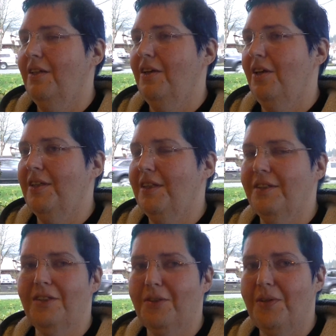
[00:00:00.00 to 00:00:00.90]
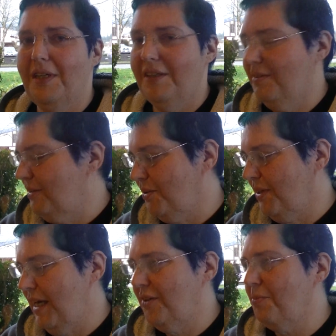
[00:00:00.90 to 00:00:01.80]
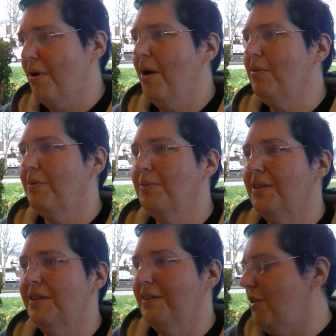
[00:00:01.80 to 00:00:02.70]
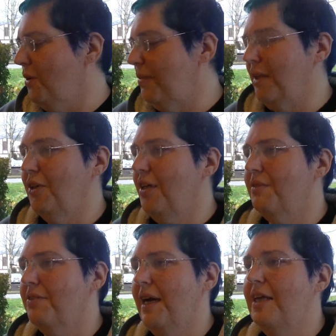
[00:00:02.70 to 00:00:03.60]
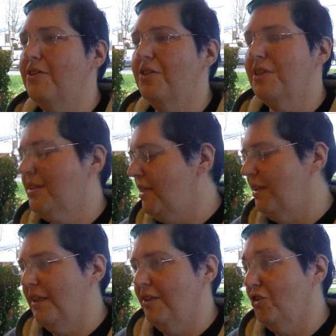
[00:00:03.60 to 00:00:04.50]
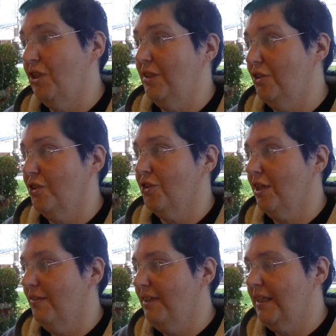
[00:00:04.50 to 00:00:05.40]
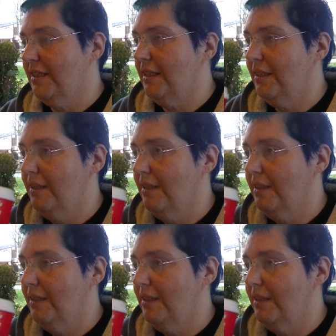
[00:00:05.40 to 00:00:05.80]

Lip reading: all it does is create the problems, and nobody looking for answers because they think Jesus is going to fix it.